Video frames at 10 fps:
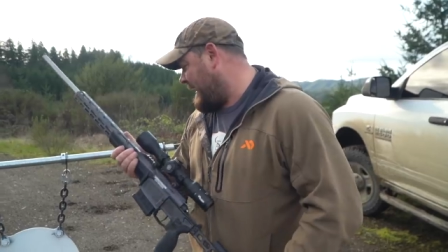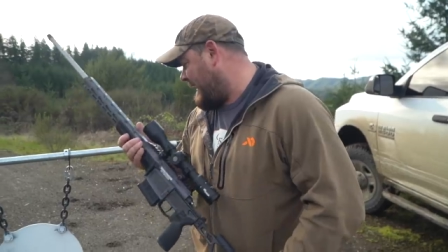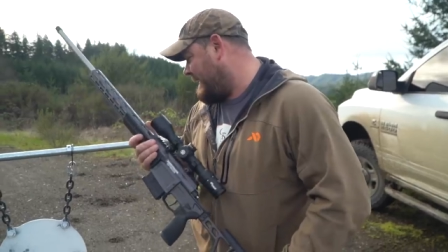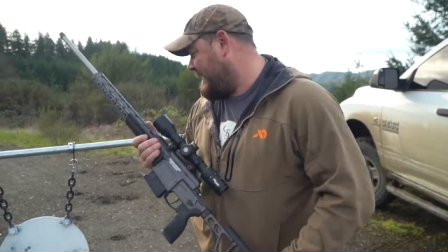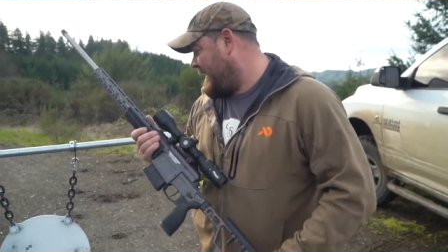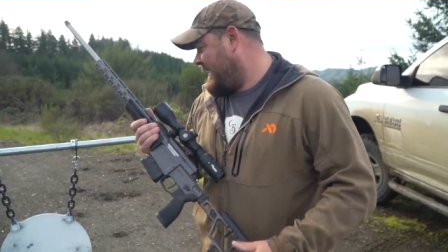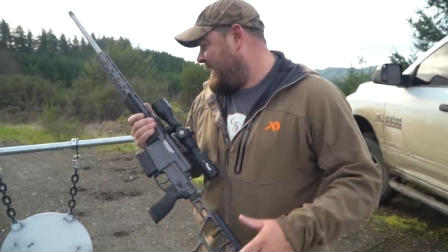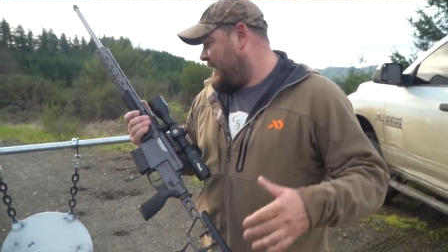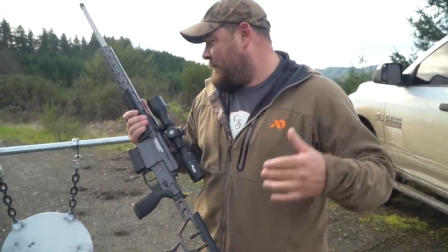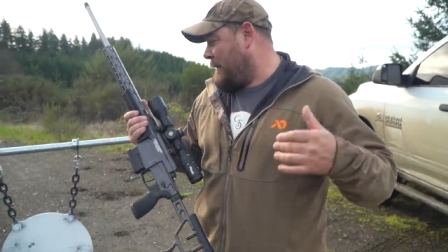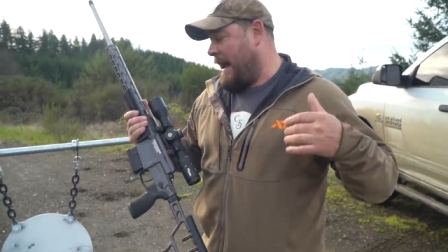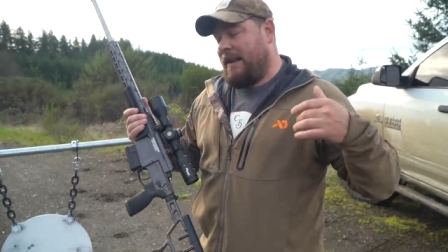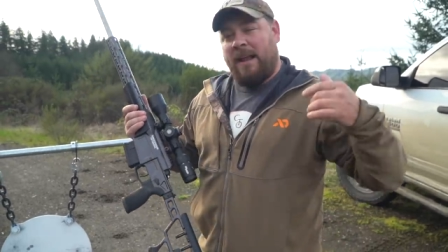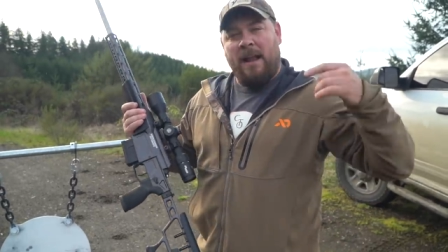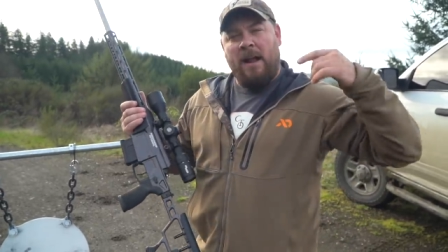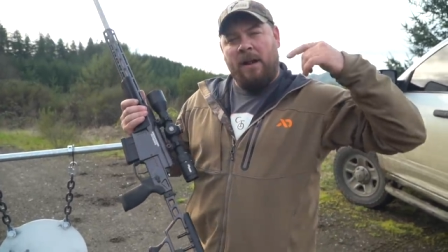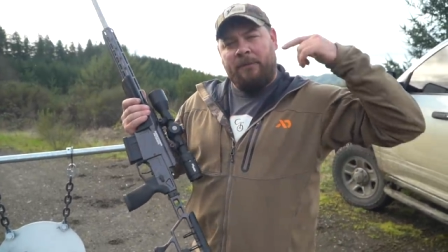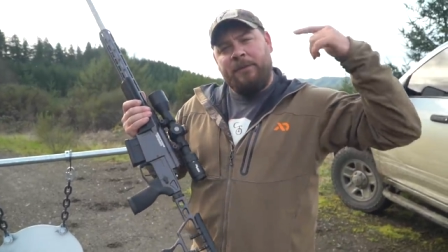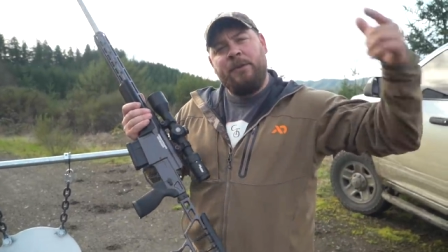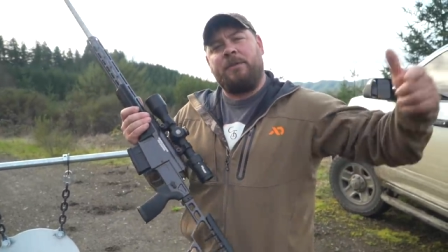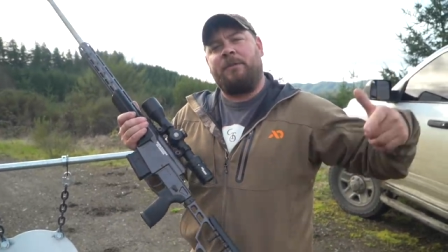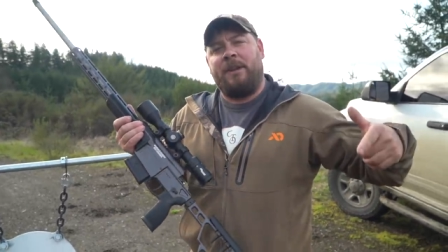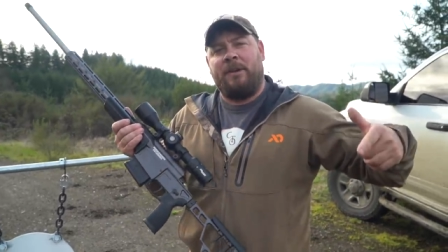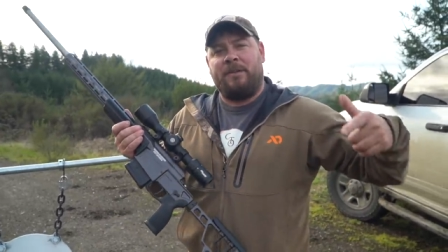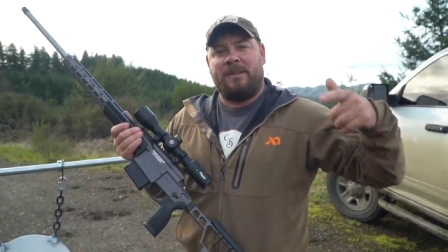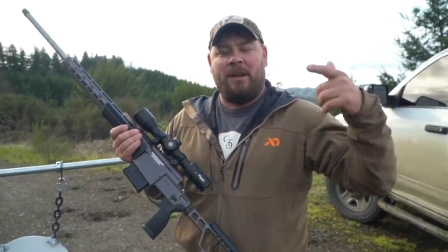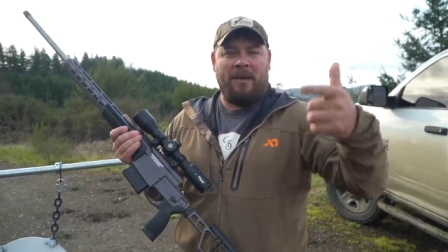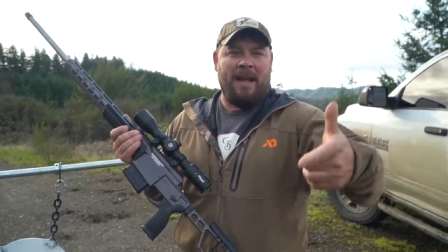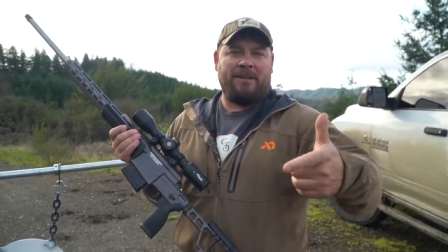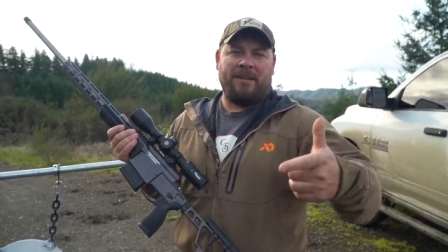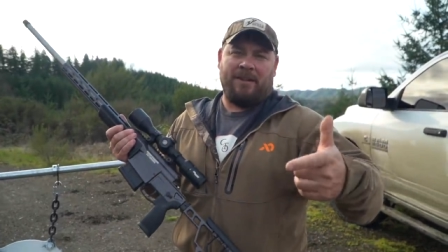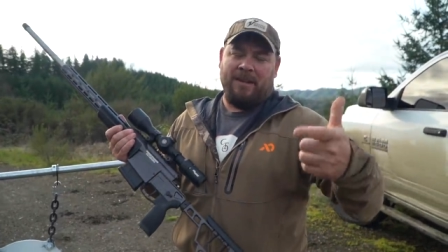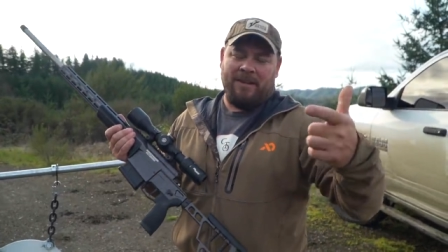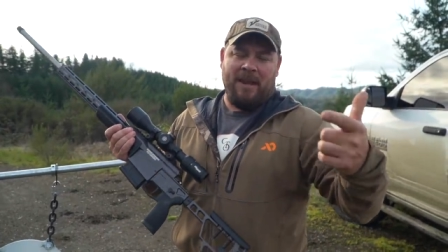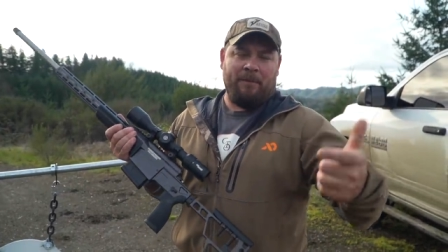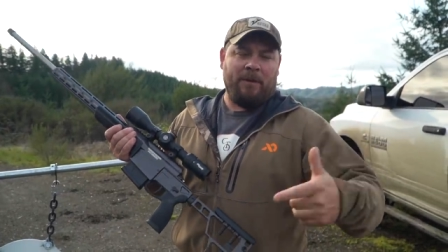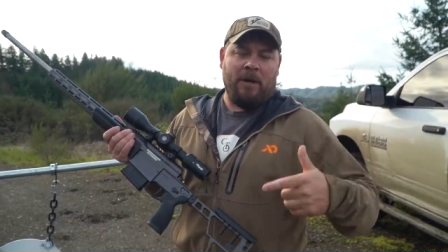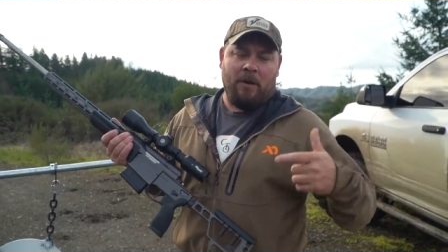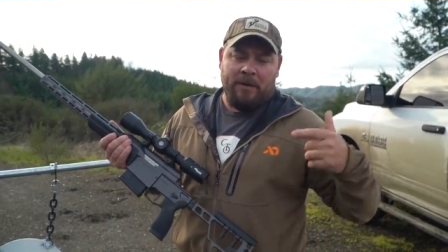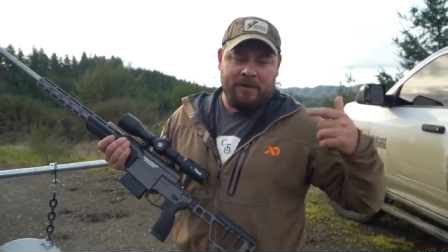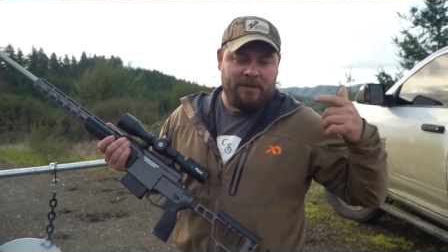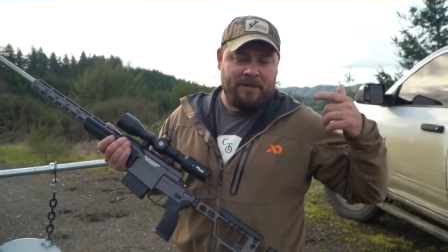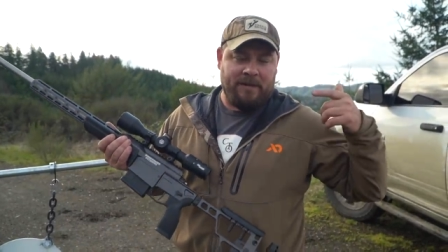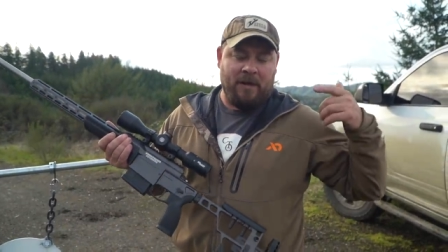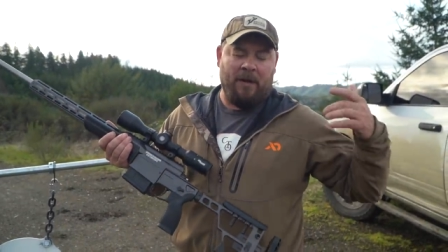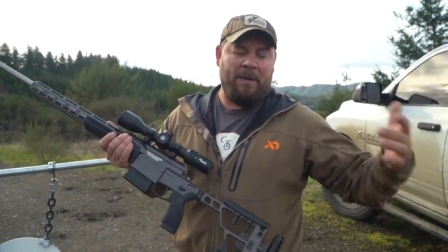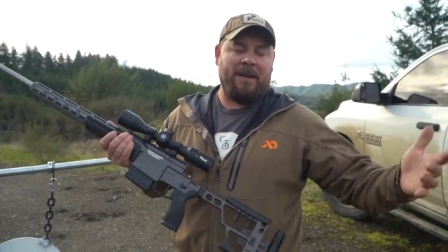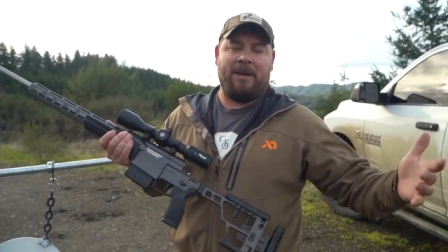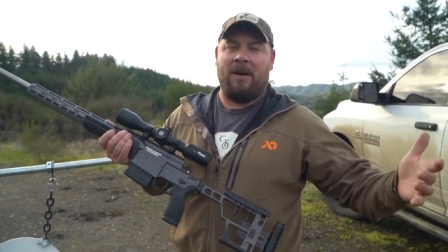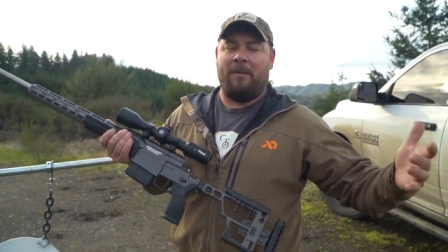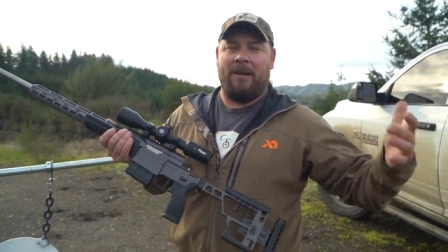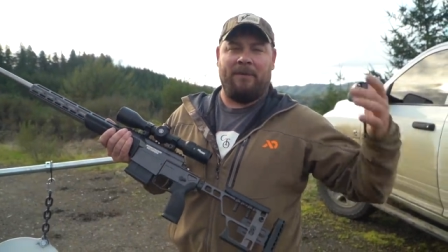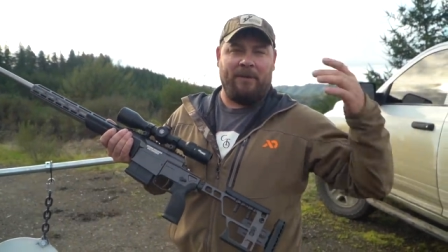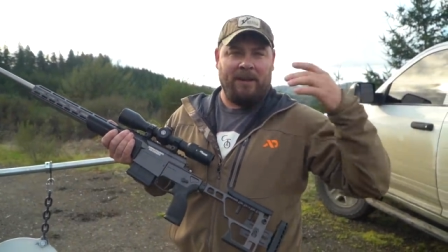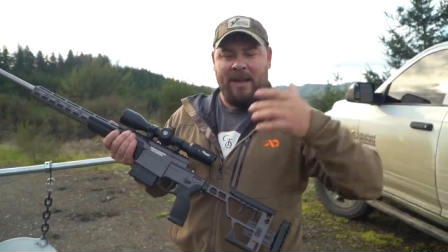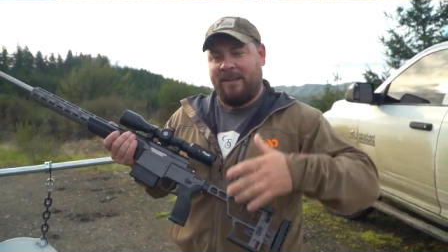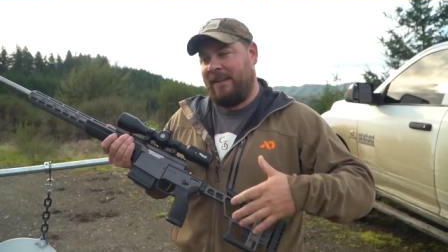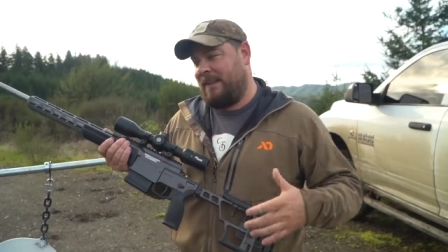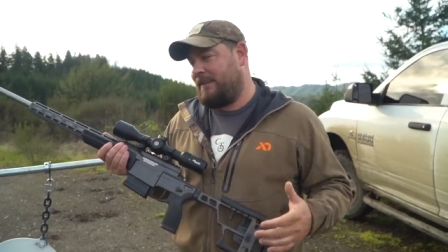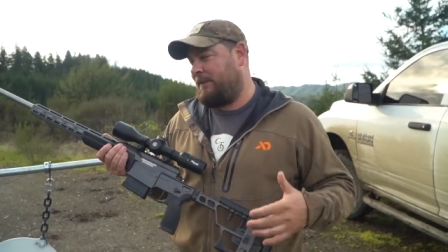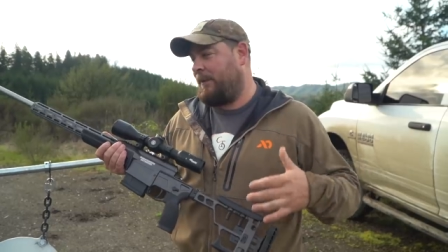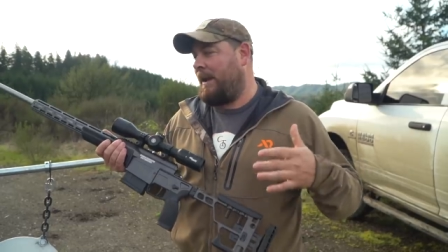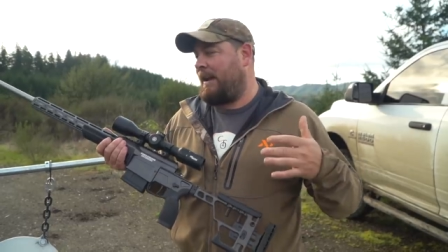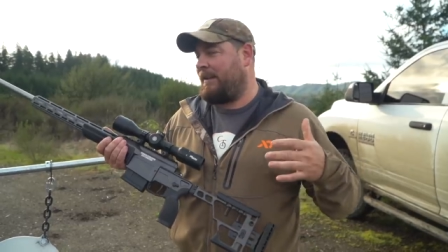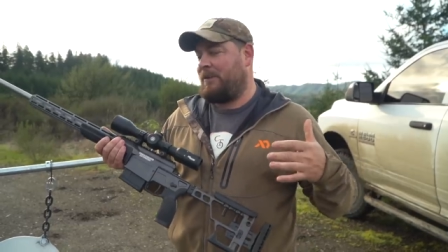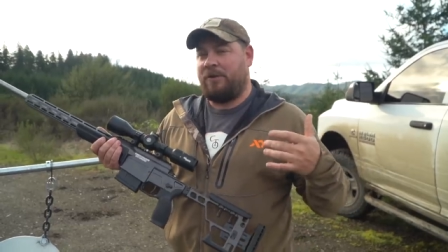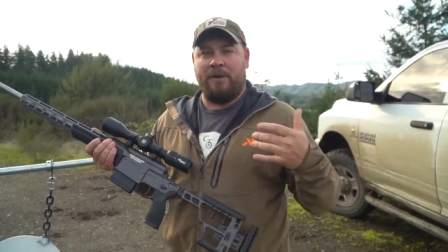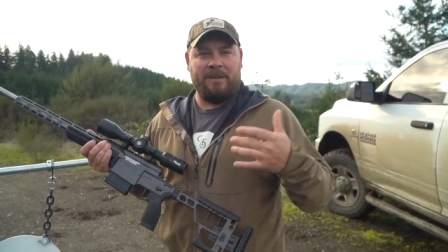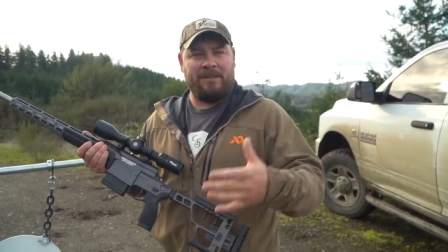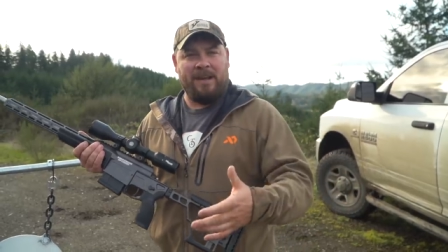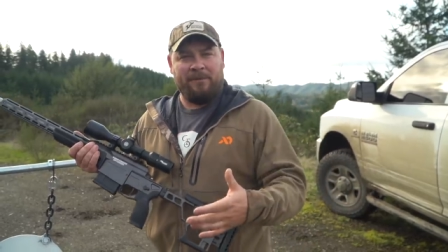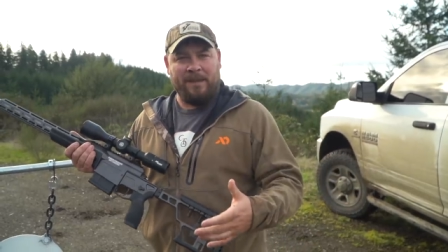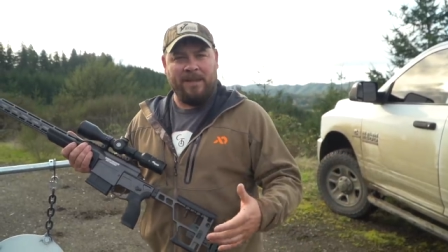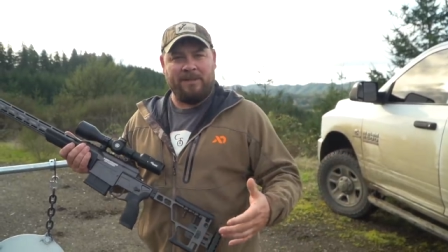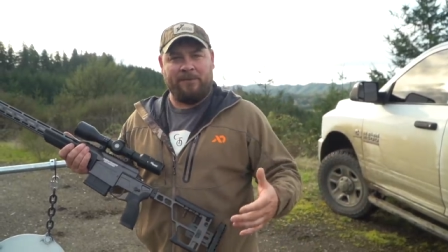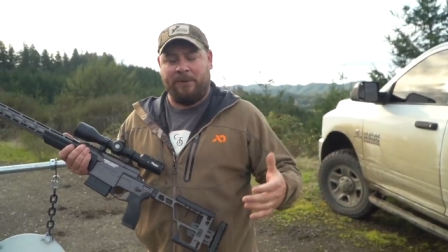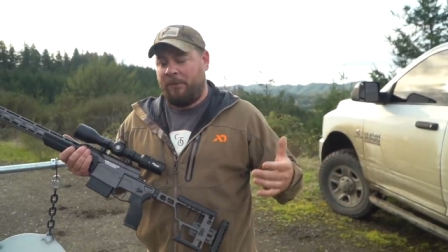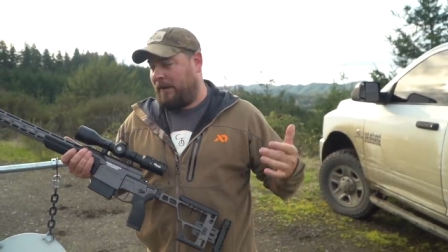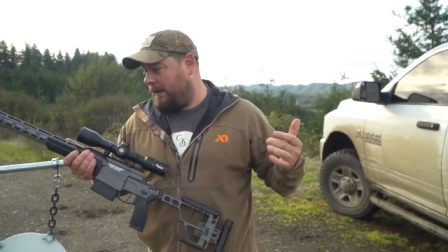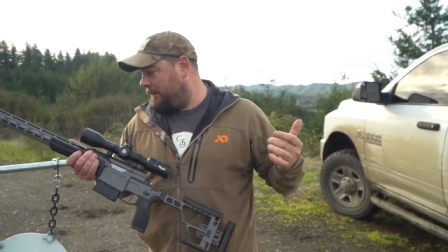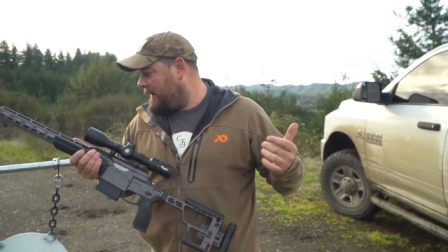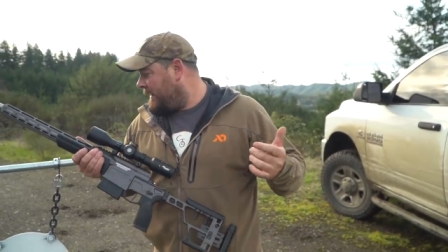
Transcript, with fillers: And uh, uh, on future videos, tell actually click down below and just make a comment if you like this, if you like the shooting side of things, if you um,